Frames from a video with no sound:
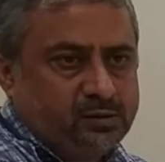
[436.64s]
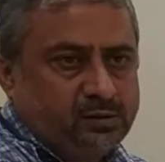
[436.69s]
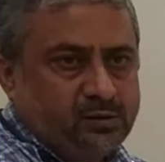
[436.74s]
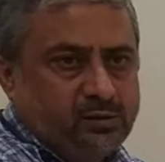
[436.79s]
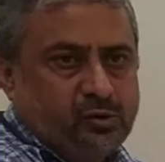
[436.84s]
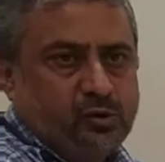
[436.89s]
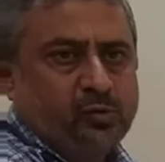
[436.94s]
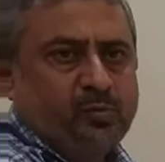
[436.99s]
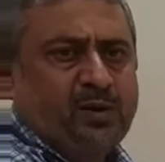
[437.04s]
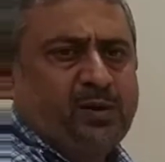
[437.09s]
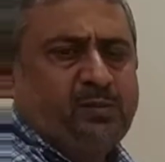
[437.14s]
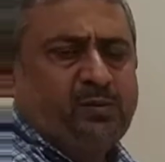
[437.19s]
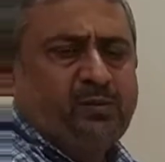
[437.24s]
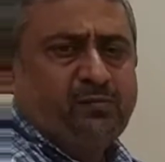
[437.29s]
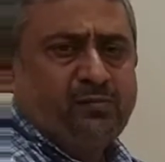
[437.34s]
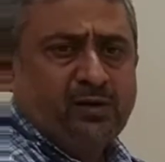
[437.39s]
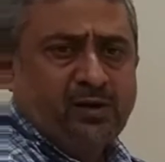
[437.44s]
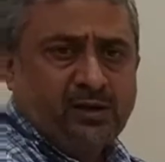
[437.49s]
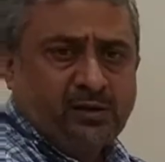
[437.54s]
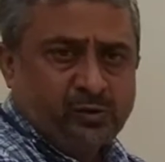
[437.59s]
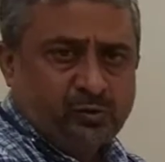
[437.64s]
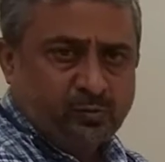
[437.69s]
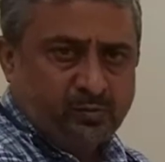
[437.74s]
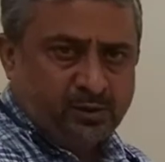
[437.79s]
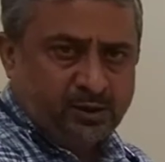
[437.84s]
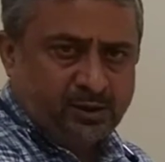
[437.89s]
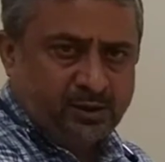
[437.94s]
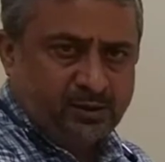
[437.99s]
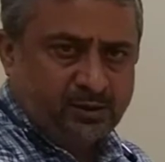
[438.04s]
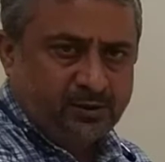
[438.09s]
You might be willing to
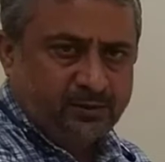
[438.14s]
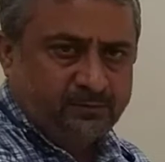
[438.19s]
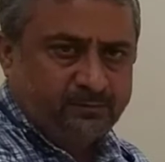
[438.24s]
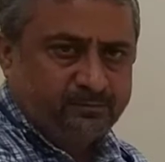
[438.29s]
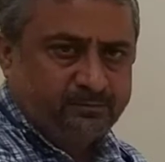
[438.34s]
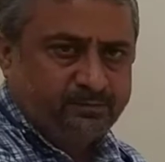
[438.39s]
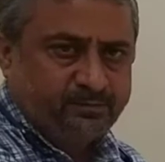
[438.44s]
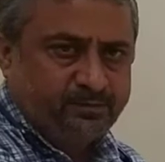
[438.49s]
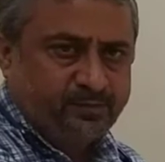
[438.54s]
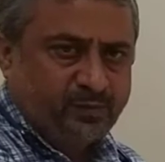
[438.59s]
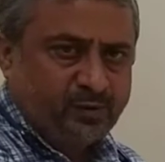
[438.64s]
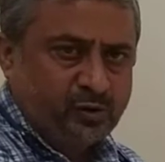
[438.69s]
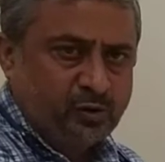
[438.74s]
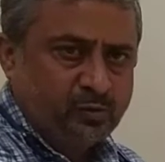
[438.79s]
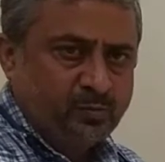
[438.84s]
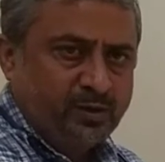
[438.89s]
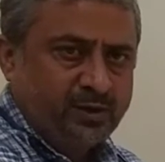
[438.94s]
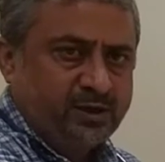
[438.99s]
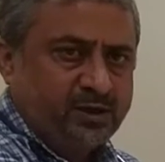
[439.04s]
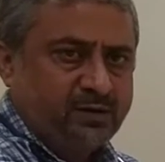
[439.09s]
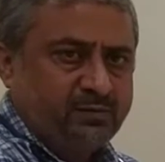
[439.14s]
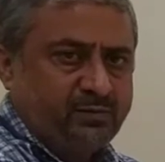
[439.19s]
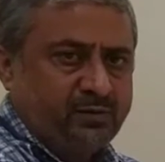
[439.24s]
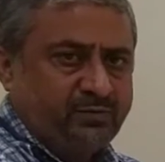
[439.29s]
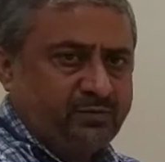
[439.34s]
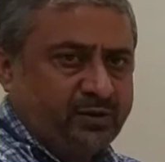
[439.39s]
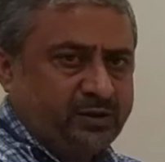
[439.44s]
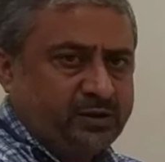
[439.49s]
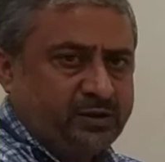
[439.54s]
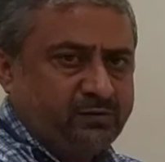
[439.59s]
buy. You might have
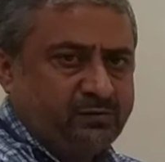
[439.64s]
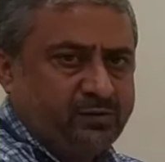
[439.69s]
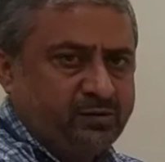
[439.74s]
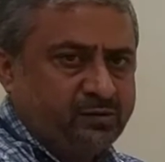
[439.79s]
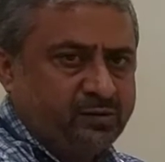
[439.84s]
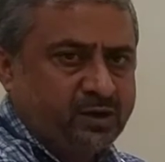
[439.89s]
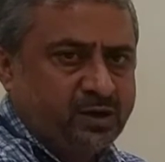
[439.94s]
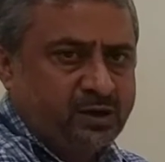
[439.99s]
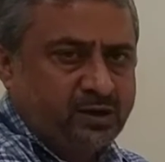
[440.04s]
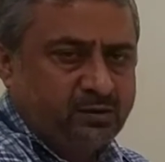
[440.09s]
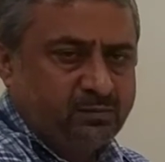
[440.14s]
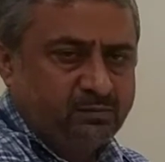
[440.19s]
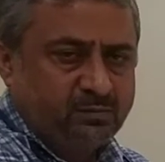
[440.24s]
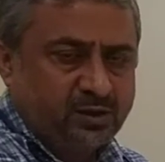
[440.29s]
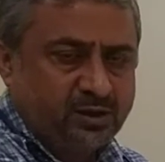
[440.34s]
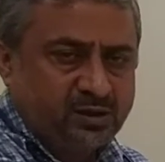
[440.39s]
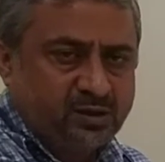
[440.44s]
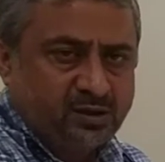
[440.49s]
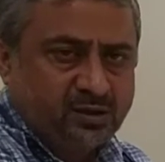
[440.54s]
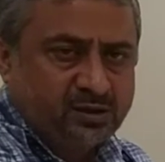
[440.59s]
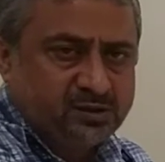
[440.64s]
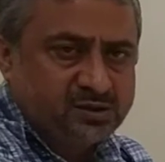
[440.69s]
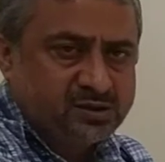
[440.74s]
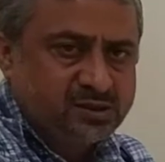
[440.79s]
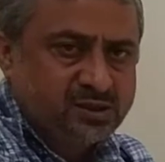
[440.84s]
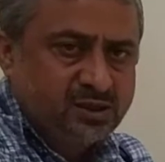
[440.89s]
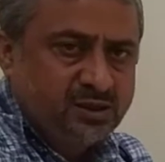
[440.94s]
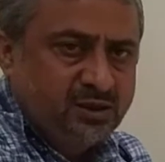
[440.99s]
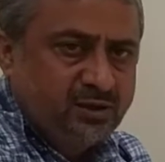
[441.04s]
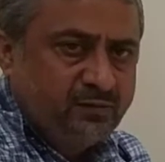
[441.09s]
effective desire, but
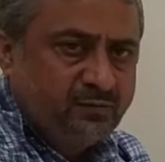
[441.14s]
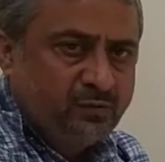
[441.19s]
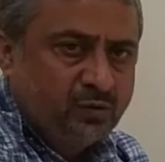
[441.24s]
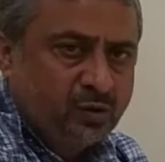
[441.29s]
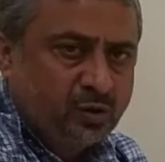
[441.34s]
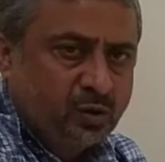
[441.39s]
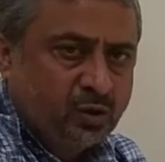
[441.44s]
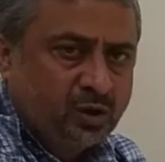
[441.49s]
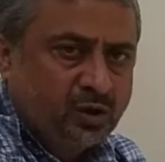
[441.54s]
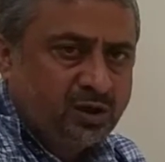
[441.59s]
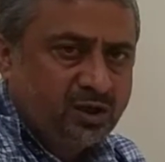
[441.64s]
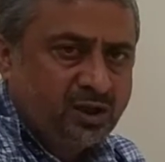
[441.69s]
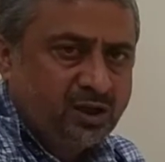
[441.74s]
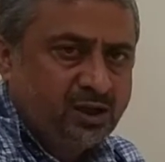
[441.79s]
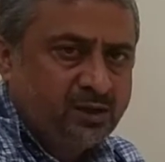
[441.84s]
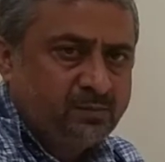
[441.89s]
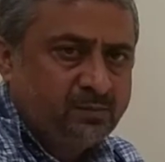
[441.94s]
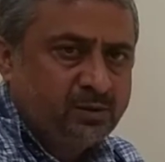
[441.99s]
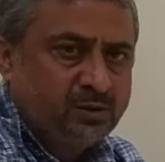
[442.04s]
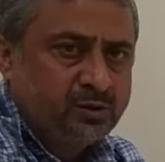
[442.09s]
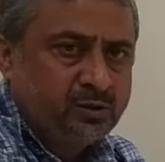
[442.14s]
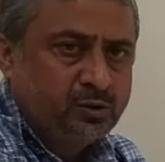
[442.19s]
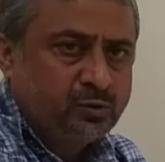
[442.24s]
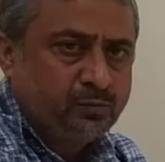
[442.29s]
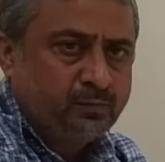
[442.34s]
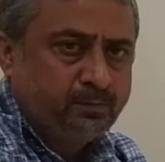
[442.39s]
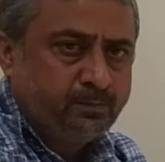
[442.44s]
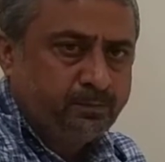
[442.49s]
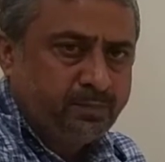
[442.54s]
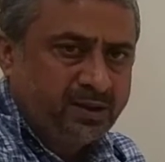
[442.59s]
still if you are not able to
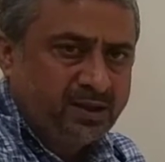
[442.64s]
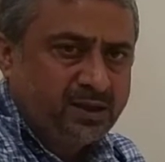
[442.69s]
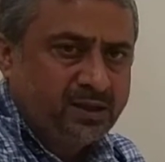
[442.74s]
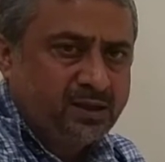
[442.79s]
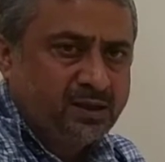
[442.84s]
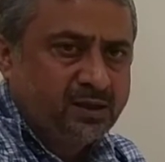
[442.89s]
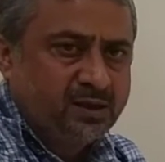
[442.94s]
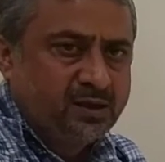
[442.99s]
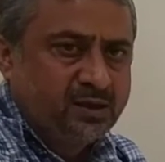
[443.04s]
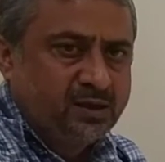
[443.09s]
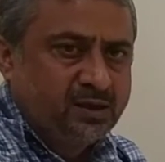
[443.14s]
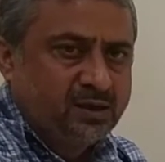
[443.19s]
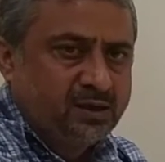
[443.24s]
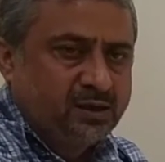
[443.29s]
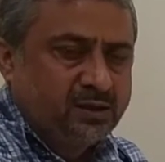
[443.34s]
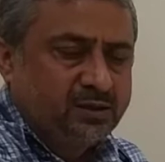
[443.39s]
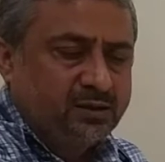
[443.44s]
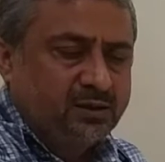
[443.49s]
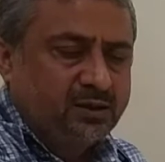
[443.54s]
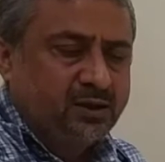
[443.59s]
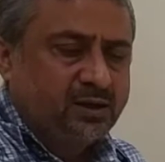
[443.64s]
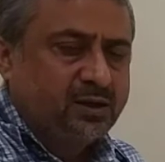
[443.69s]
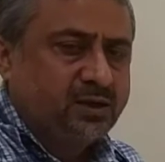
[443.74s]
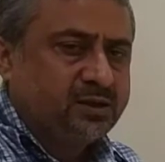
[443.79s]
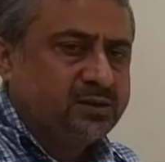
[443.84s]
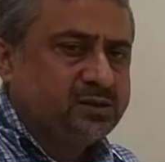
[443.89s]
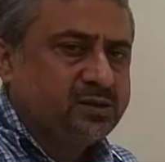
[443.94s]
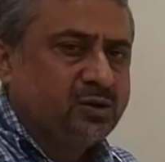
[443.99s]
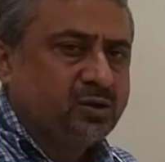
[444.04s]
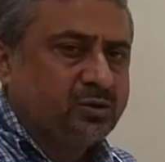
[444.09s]
pay, that
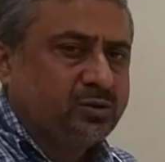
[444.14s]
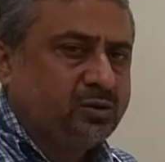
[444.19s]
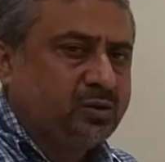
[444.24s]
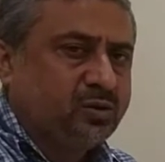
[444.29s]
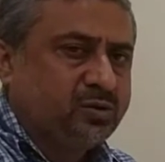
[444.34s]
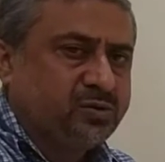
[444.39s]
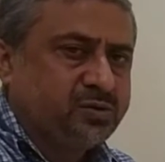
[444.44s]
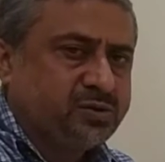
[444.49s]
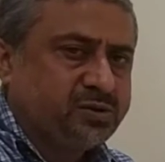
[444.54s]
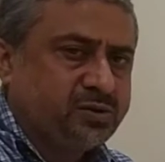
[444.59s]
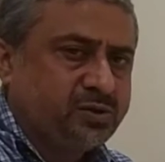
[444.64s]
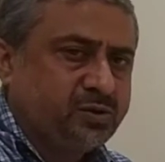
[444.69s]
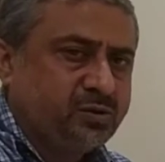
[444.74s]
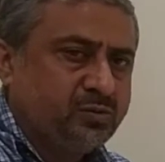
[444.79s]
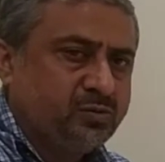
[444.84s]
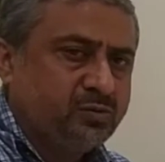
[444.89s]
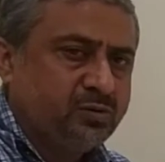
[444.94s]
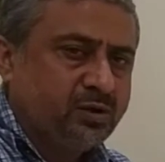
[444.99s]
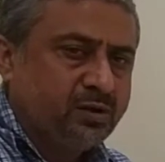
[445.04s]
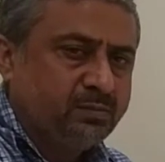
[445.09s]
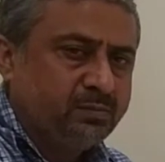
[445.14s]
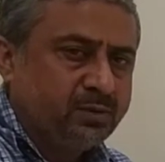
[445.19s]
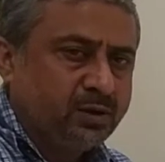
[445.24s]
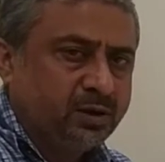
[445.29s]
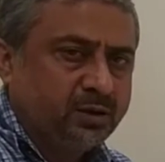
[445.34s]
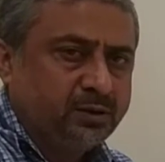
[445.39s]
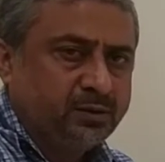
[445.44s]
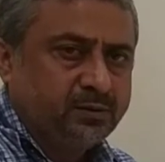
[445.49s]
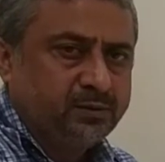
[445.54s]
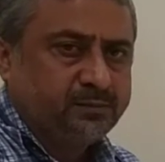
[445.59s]
does not constitute
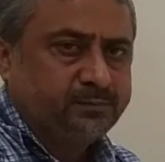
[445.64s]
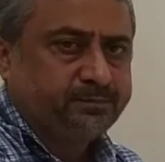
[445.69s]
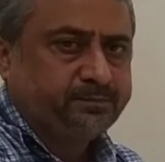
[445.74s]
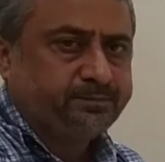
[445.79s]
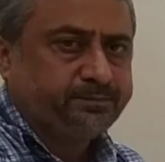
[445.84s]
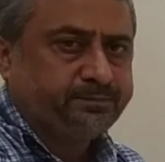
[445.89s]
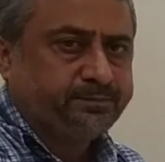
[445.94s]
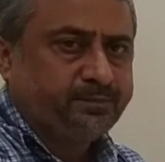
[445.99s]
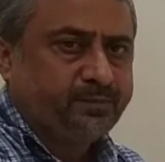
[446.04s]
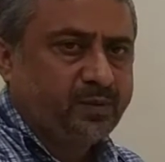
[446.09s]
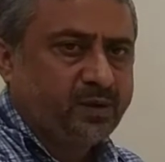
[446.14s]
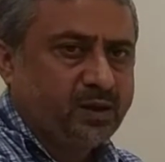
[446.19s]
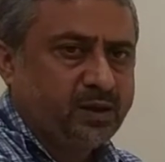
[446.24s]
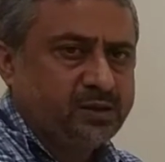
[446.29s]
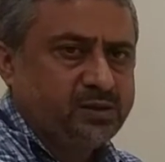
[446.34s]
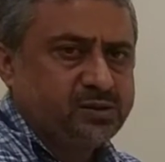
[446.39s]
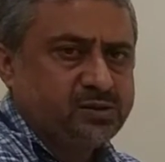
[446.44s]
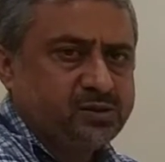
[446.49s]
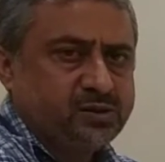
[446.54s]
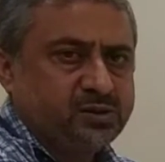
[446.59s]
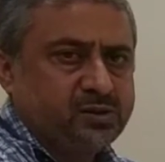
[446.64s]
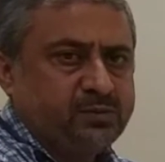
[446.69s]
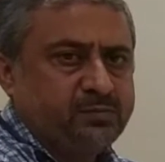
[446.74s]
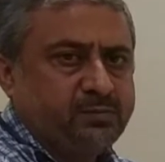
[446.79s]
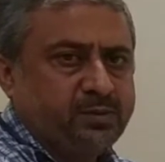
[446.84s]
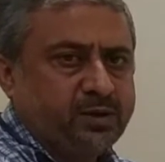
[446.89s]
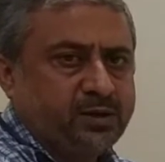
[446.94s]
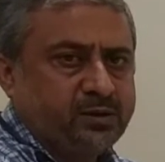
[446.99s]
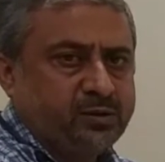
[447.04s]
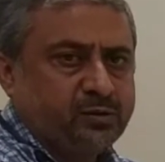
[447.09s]
demand. At a certain
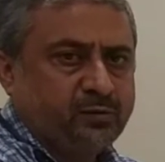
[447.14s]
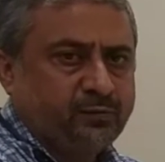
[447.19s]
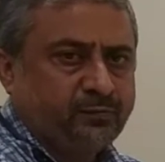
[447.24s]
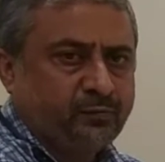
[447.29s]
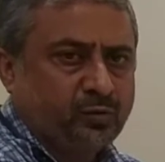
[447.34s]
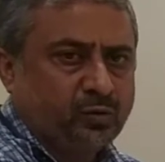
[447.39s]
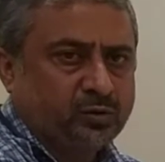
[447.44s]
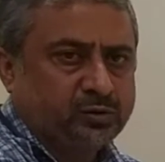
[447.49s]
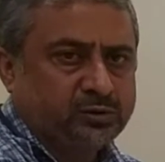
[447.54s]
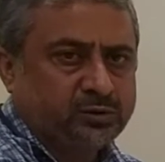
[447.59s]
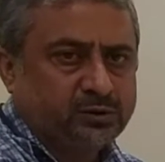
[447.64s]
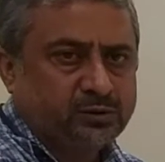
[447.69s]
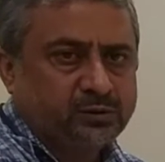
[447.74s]
price, of course.